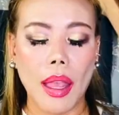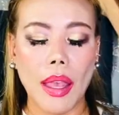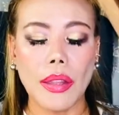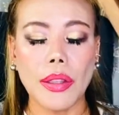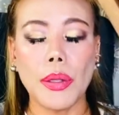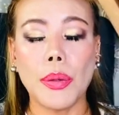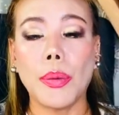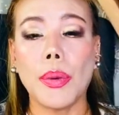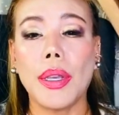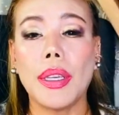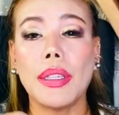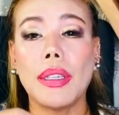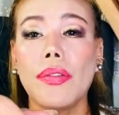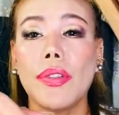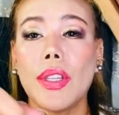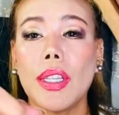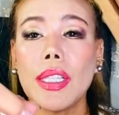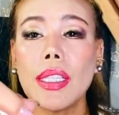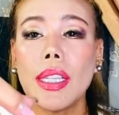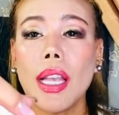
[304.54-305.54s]
Anyway,
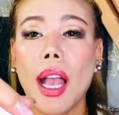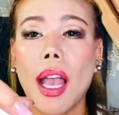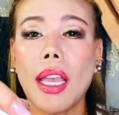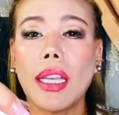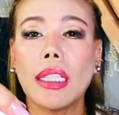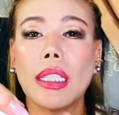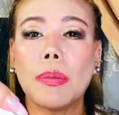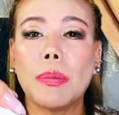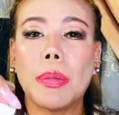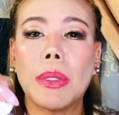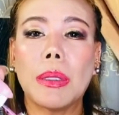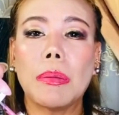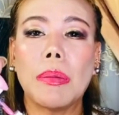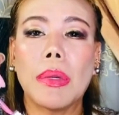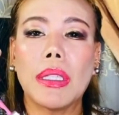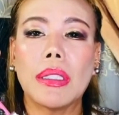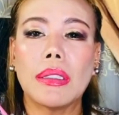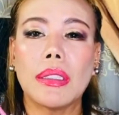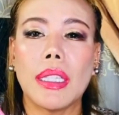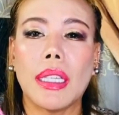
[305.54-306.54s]
this highly
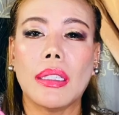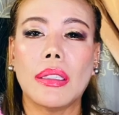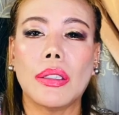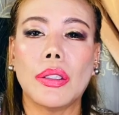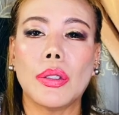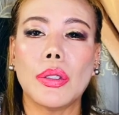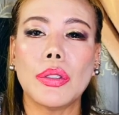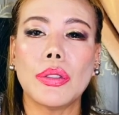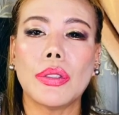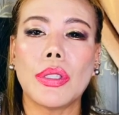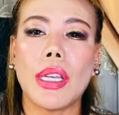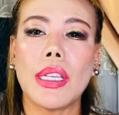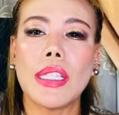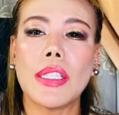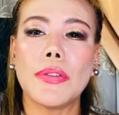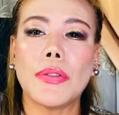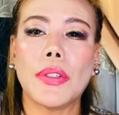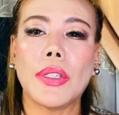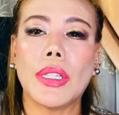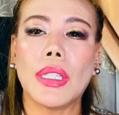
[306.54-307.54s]
pigmented, no
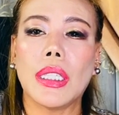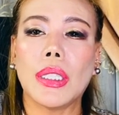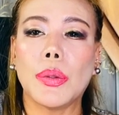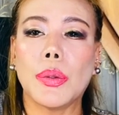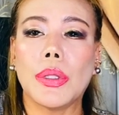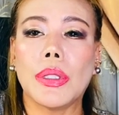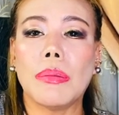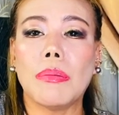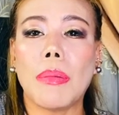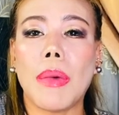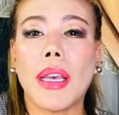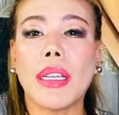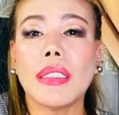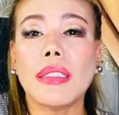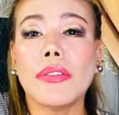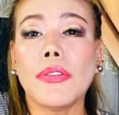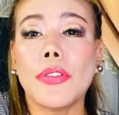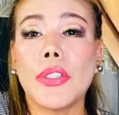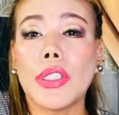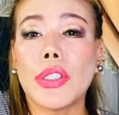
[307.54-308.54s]
transfer liquid matte
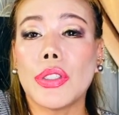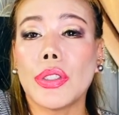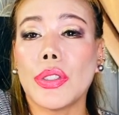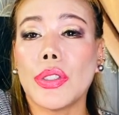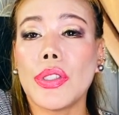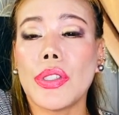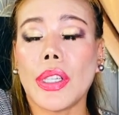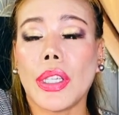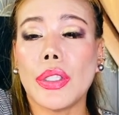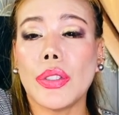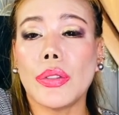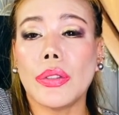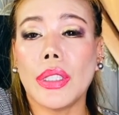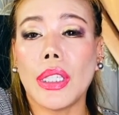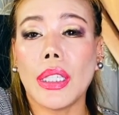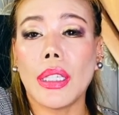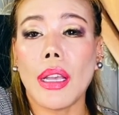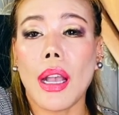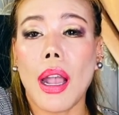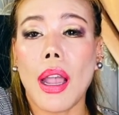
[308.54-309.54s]
features a
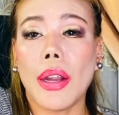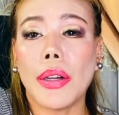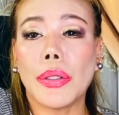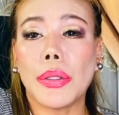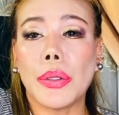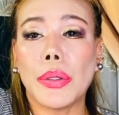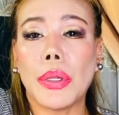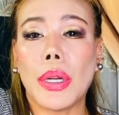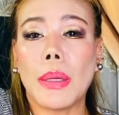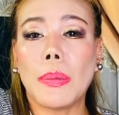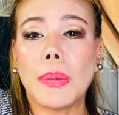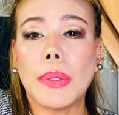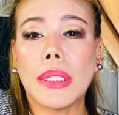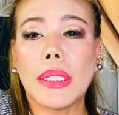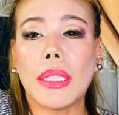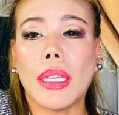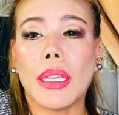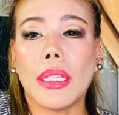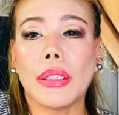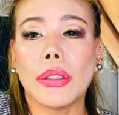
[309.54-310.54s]
unique arrow
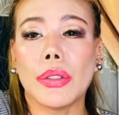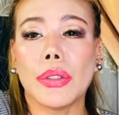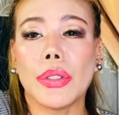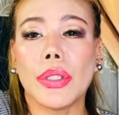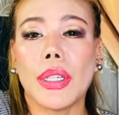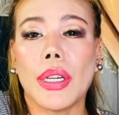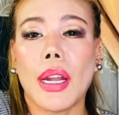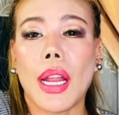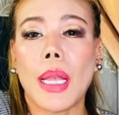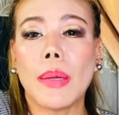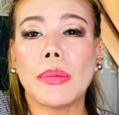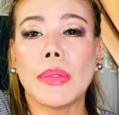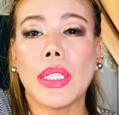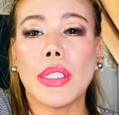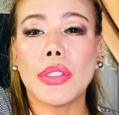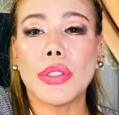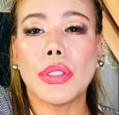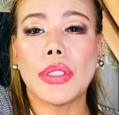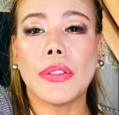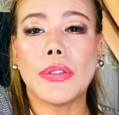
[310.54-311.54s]
applicator. I'm
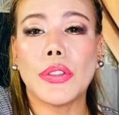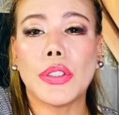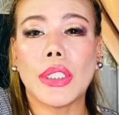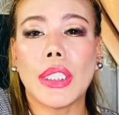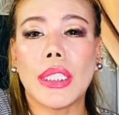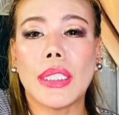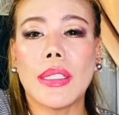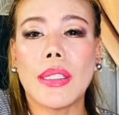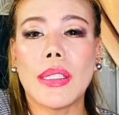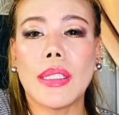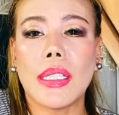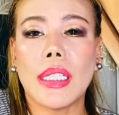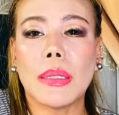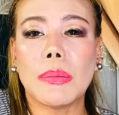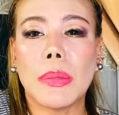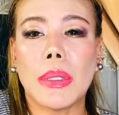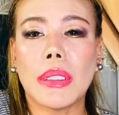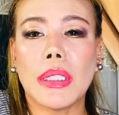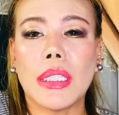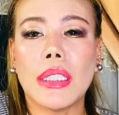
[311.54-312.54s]
not sure if you can see it,
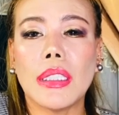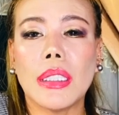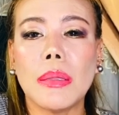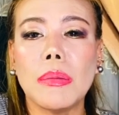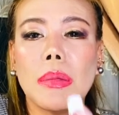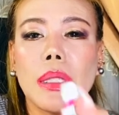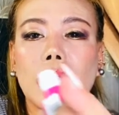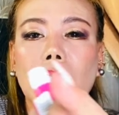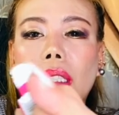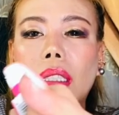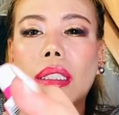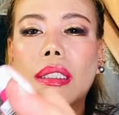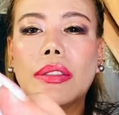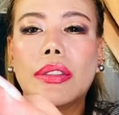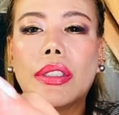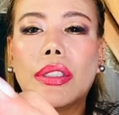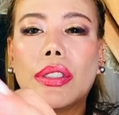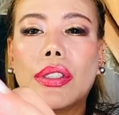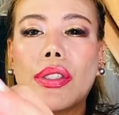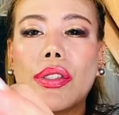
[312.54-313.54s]
but in the middle
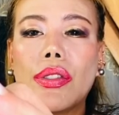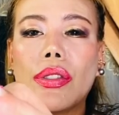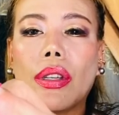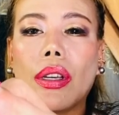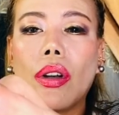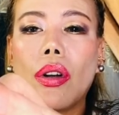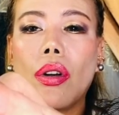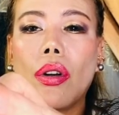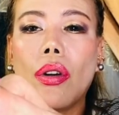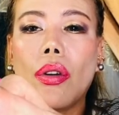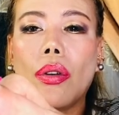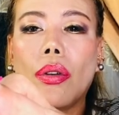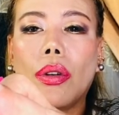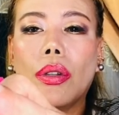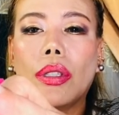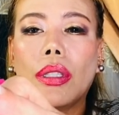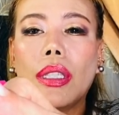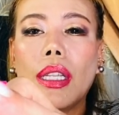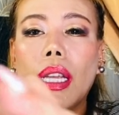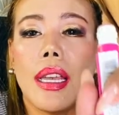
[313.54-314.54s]
there's a
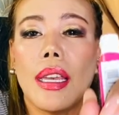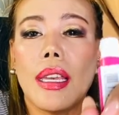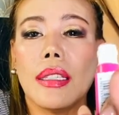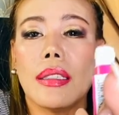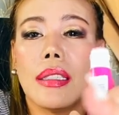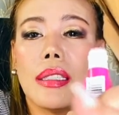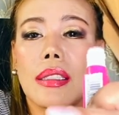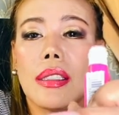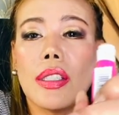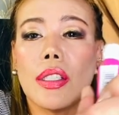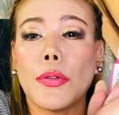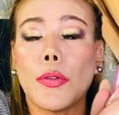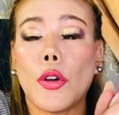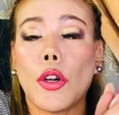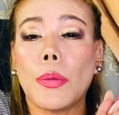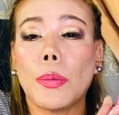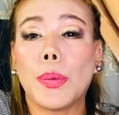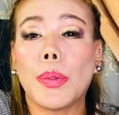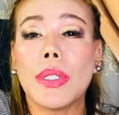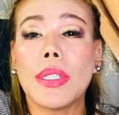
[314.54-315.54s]
hole, and this is
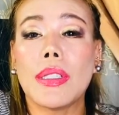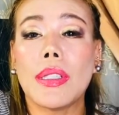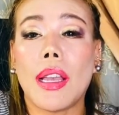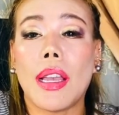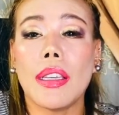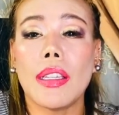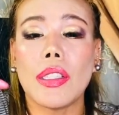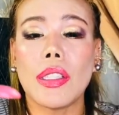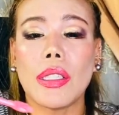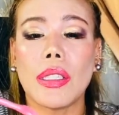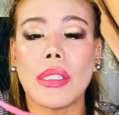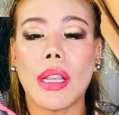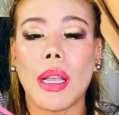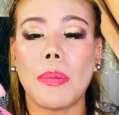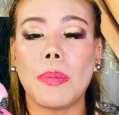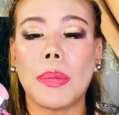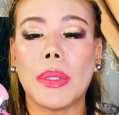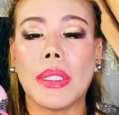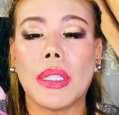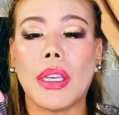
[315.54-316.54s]
for precise
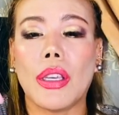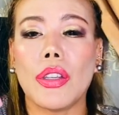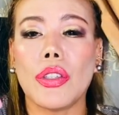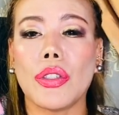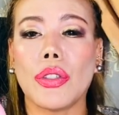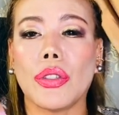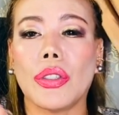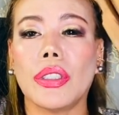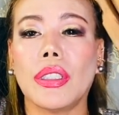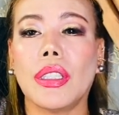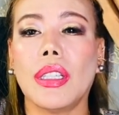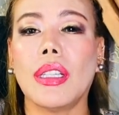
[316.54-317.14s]
application.